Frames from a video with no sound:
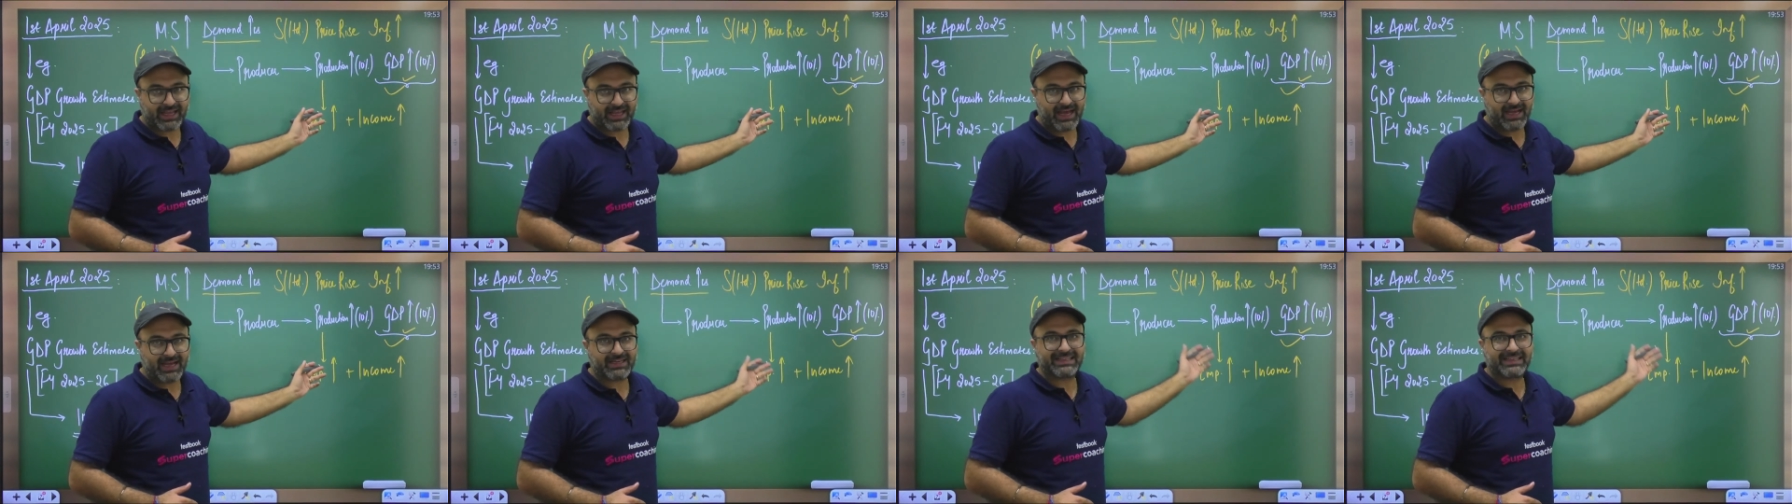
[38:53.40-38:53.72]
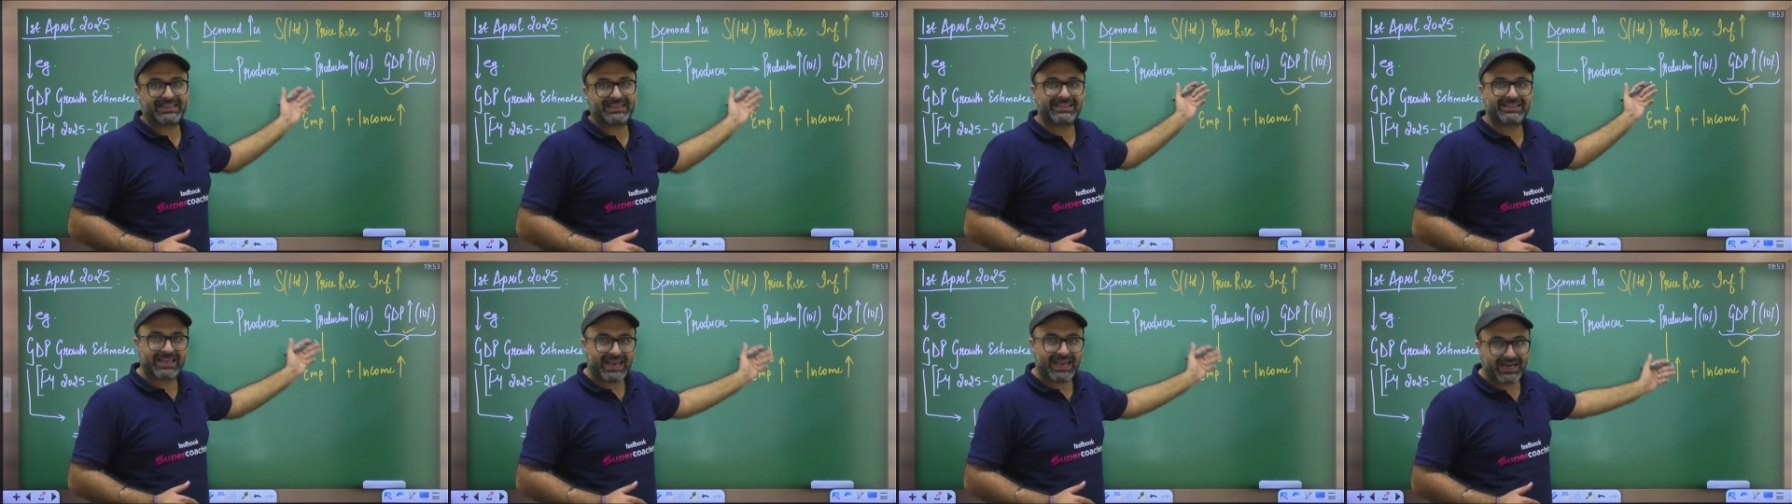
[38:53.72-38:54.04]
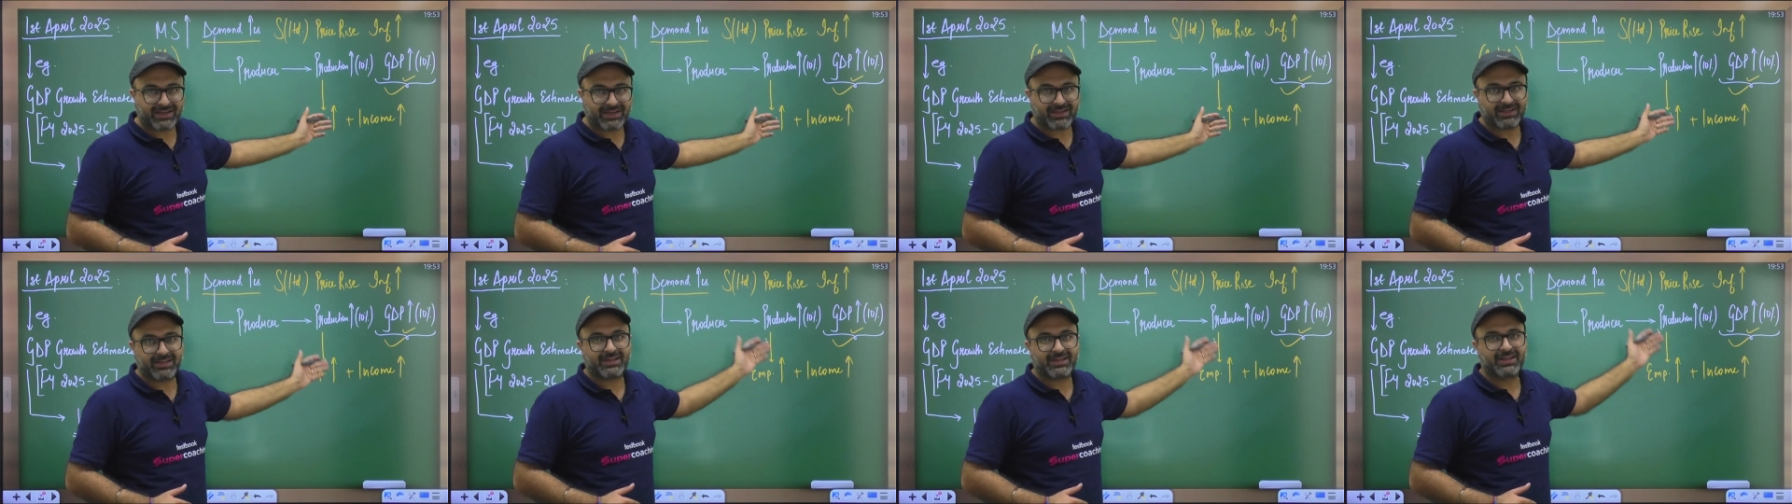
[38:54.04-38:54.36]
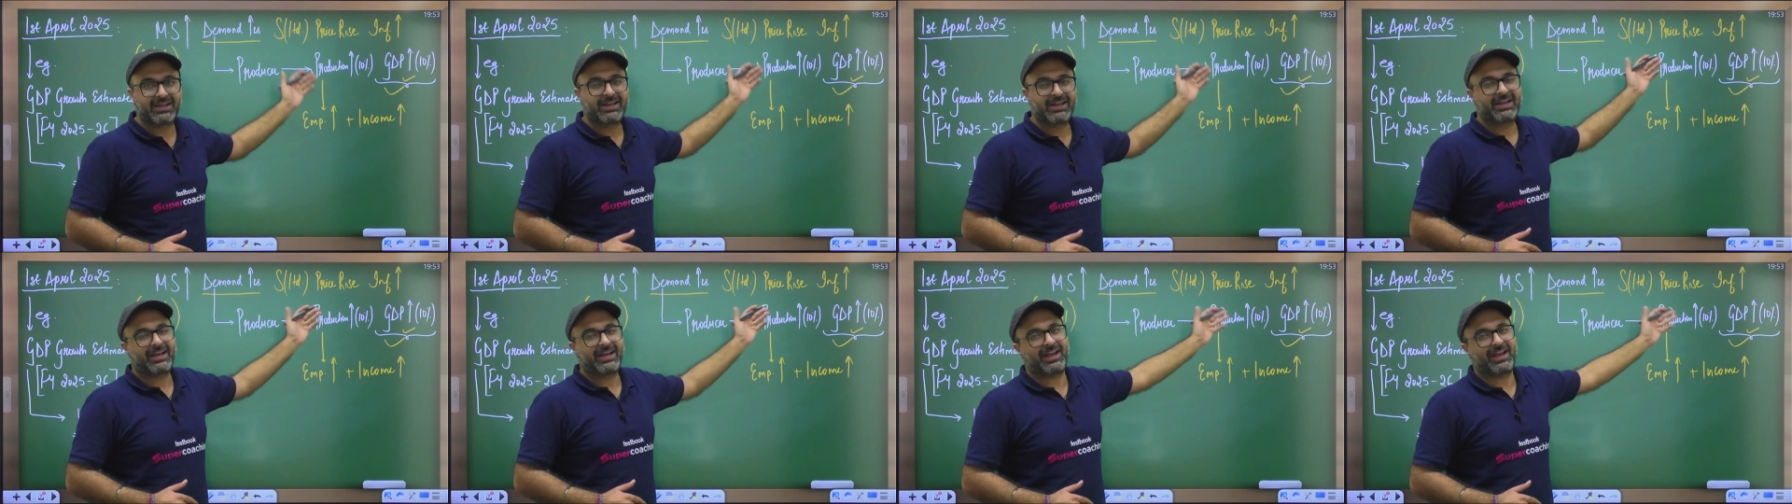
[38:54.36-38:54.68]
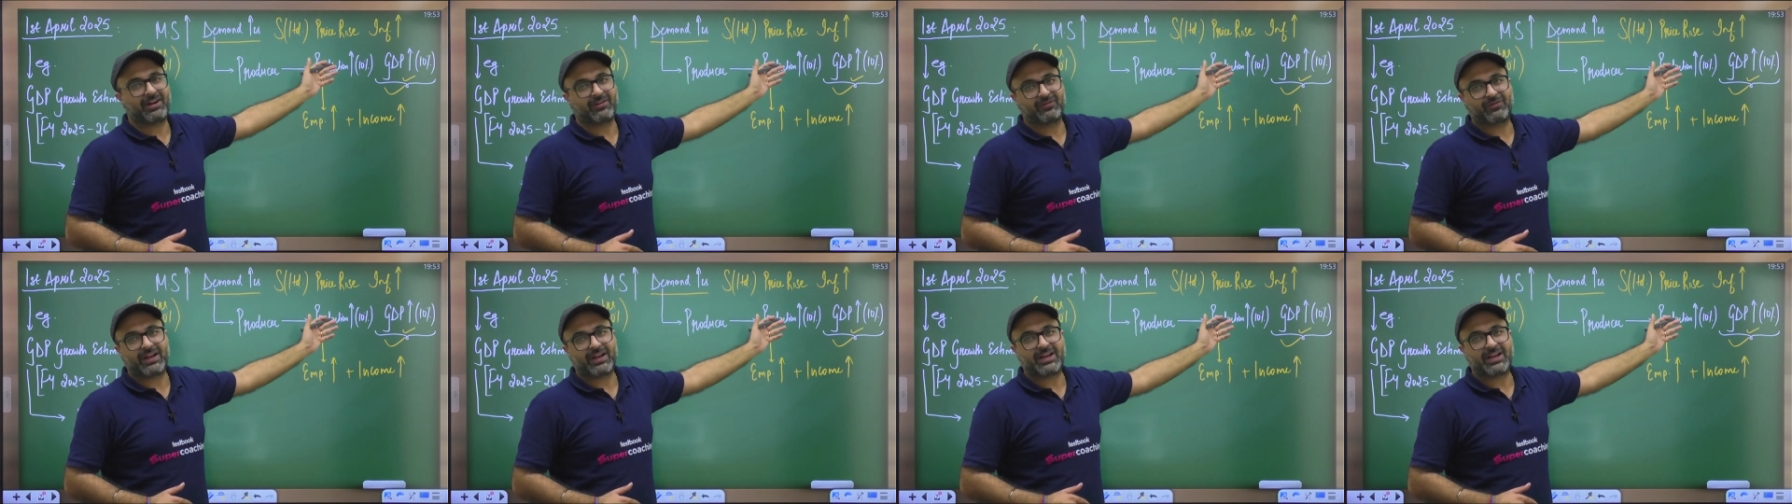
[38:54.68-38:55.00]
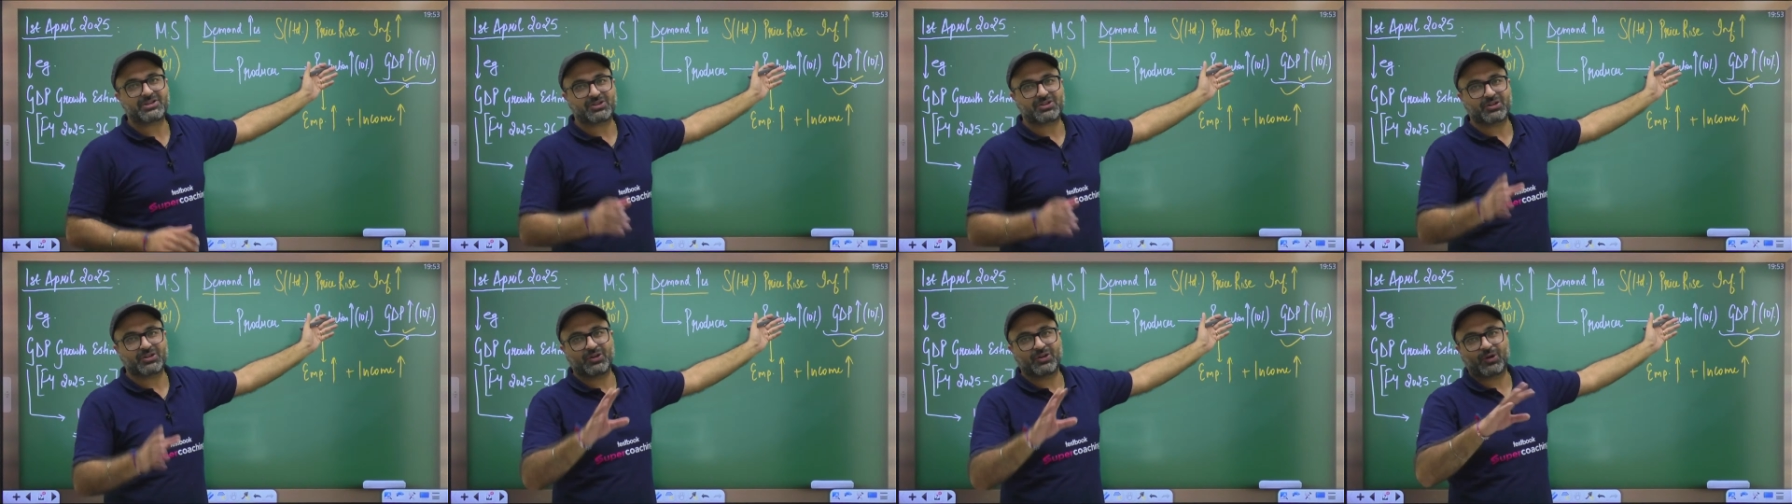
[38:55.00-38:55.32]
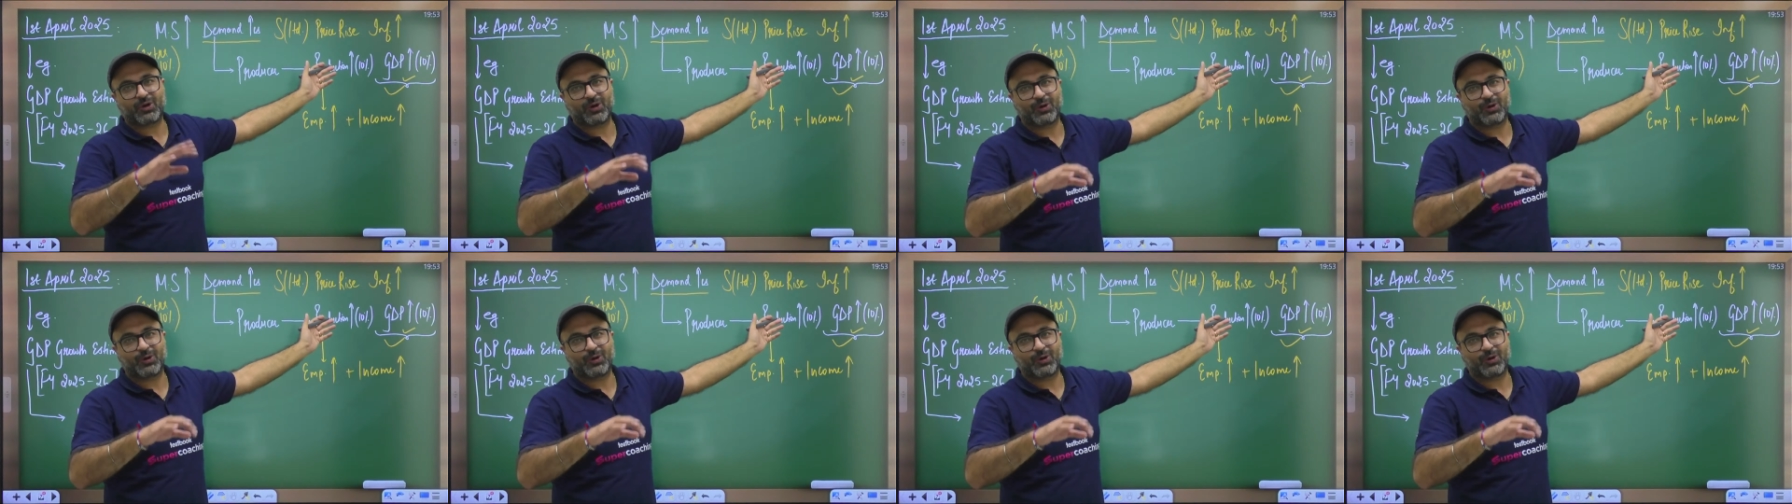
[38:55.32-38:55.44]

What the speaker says: cater inflation close to